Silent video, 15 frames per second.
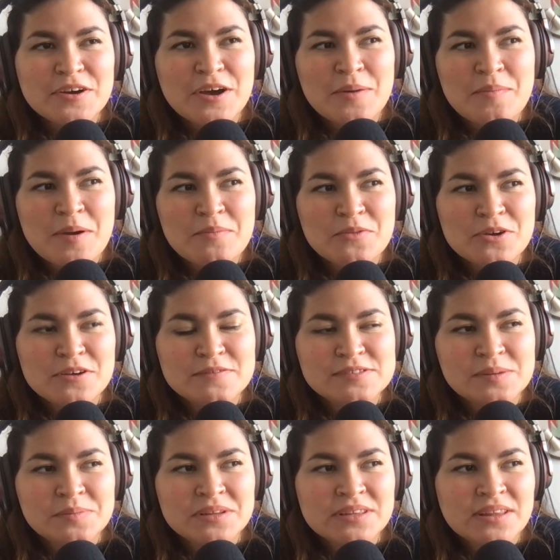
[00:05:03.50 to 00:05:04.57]
a memory of
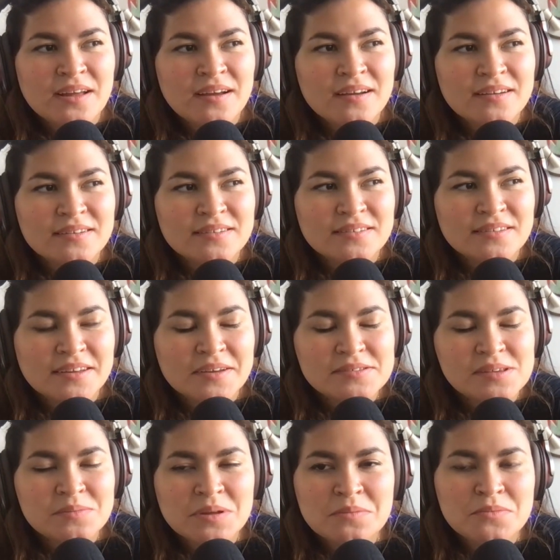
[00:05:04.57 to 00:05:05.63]
something that, like
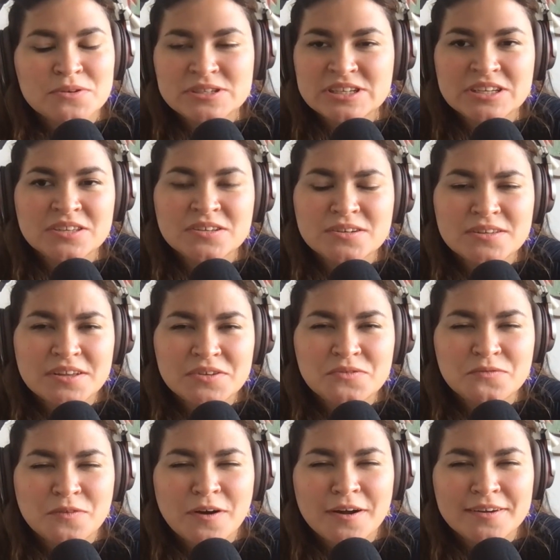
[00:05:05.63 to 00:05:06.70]
something in particular that you
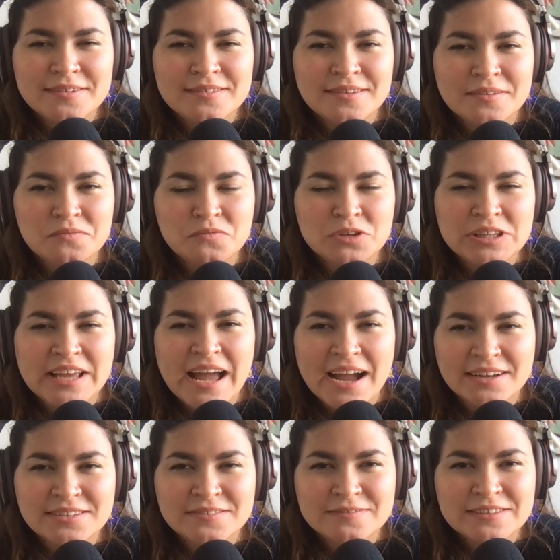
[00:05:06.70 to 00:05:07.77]
fought really
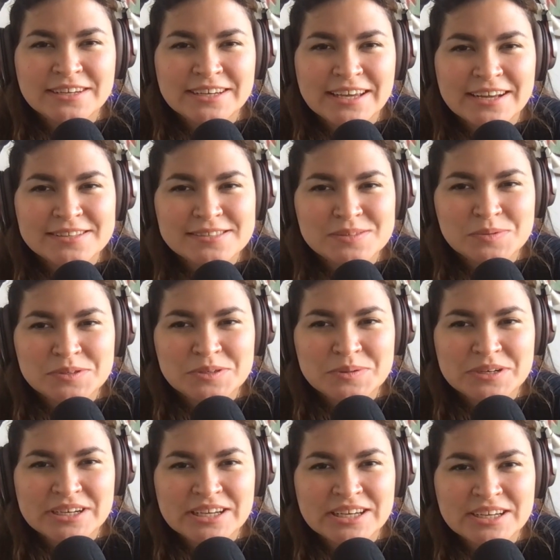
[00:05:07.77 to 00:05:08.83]
actively against when you
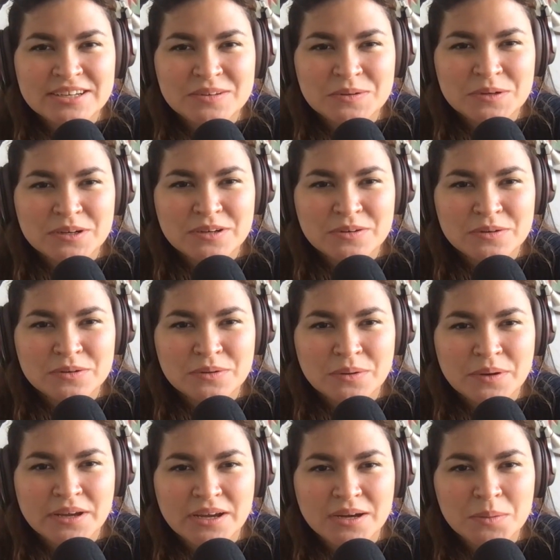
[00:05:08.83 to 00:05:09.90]
were a kid or
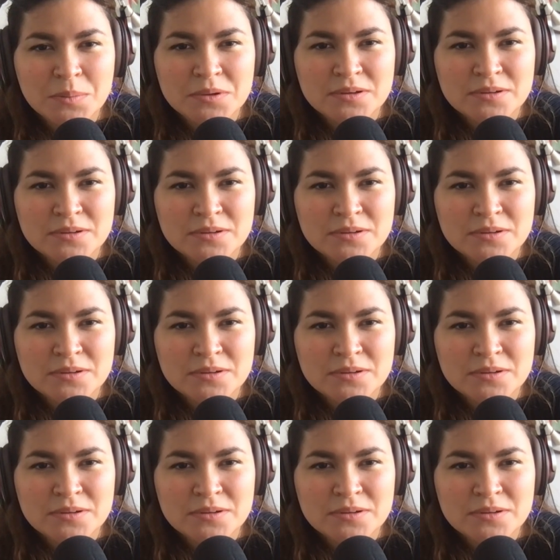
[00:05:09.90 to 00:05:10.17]
growing up?